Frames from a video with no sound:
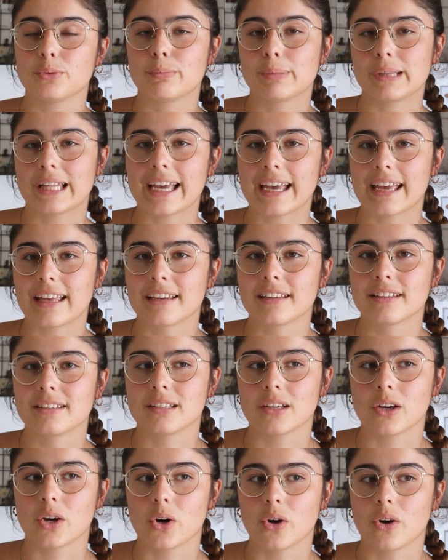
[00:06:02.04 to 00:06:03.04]
to plan,
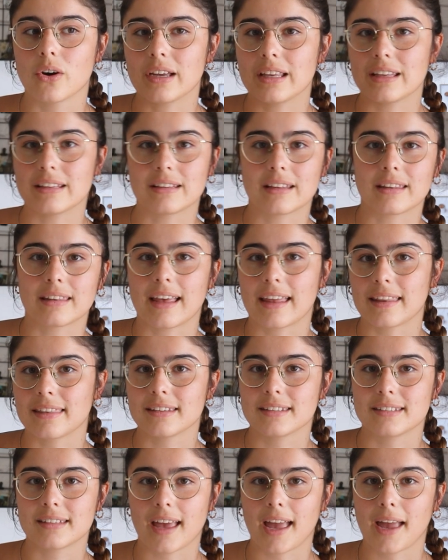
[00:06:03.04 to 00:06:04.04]
so isn't that the
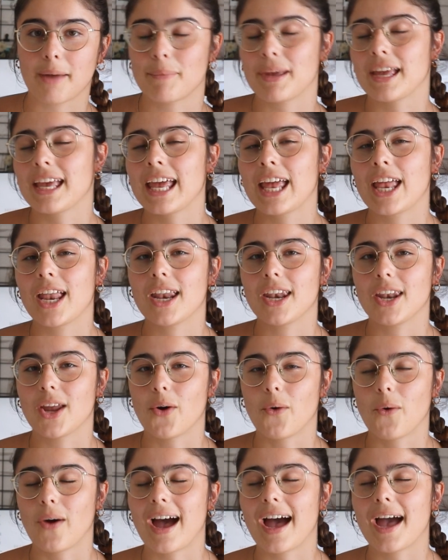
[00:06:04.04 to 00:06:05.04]
same?
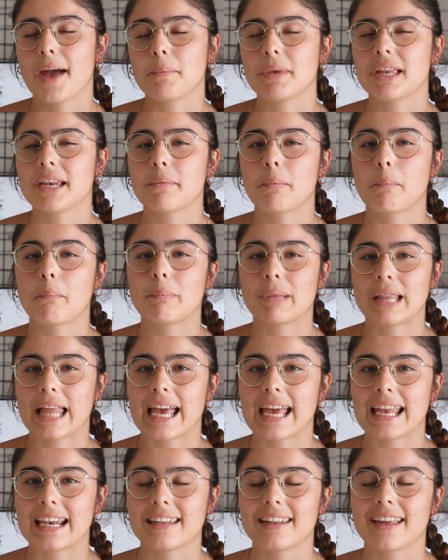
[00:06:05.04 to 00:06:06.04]
No, I mean
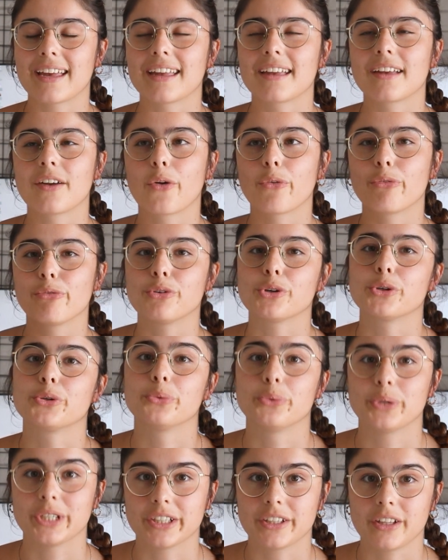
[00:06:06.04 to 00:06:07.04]
plan like for
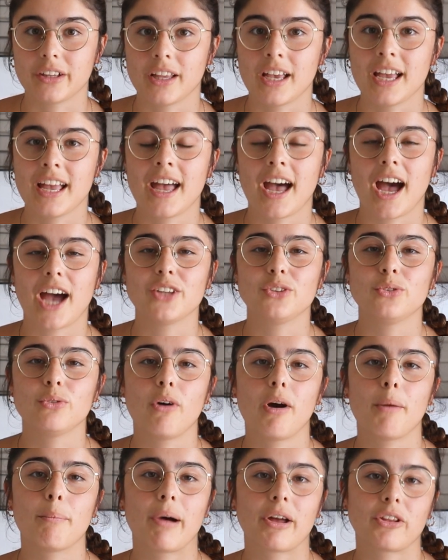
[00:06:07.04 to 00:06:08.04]
real. I do
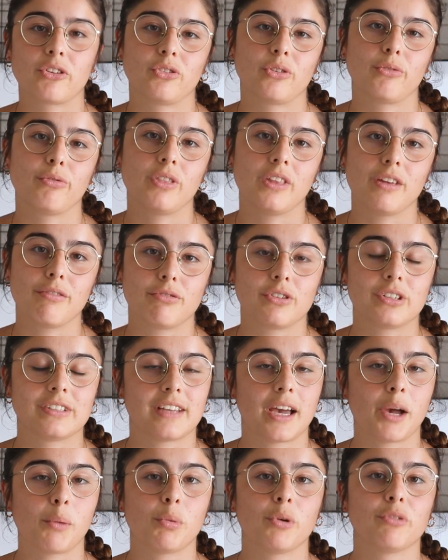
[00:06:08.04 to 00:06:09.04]
a bunch of different
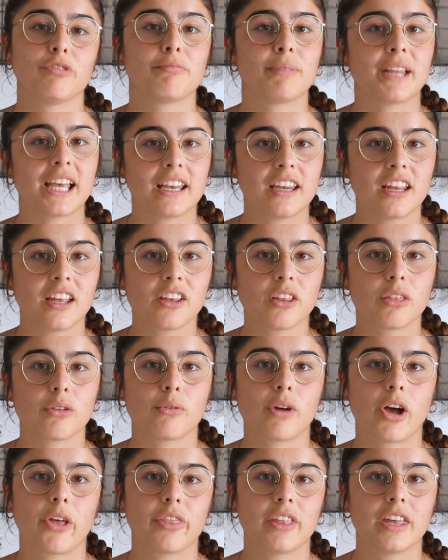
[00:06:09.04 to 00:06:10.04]
type of planning
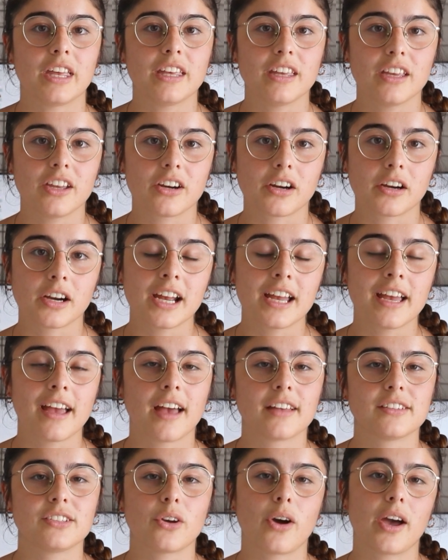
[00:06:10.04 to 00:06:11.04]
throughout the year,
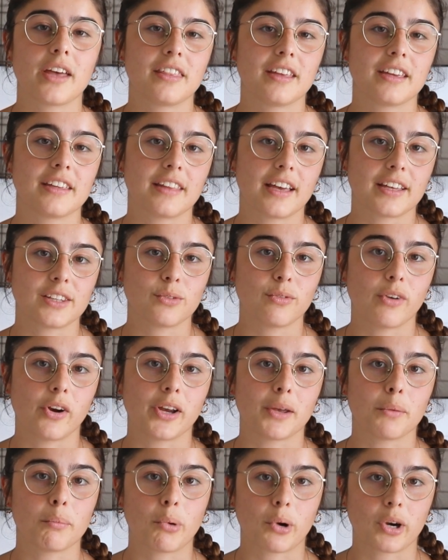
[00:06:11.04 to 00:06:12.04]
and so I think that's
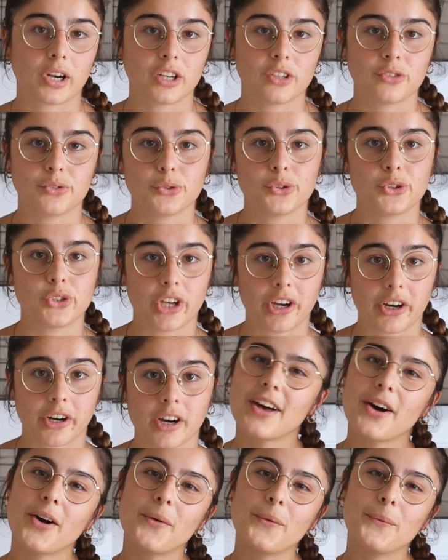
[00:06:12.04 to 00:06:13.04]
very important to share.
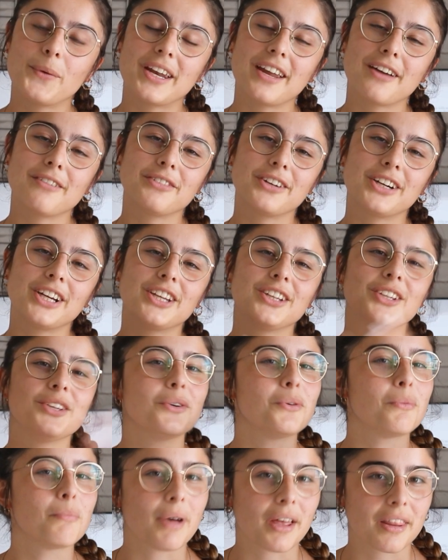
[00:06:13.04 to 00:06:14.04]
So whenever a
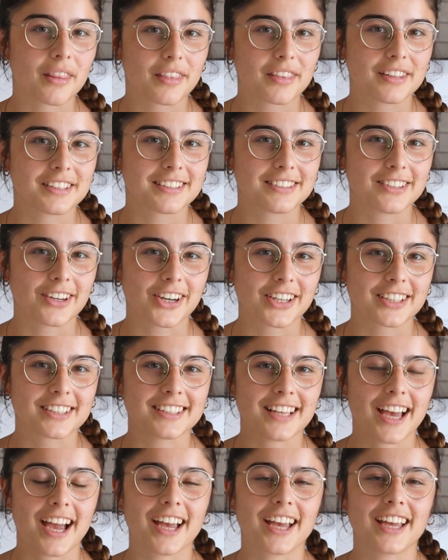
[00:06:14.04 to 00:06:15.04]
new month
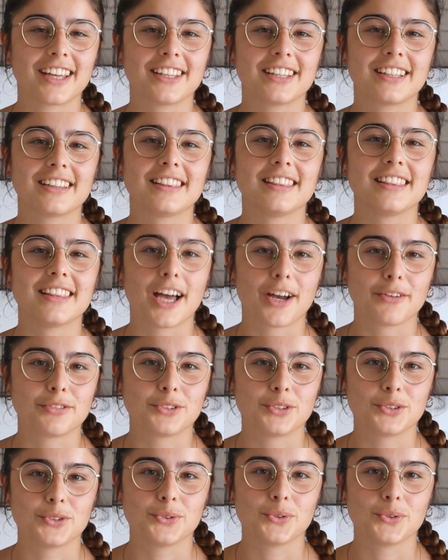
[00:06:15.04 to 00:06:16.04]
starts, I love to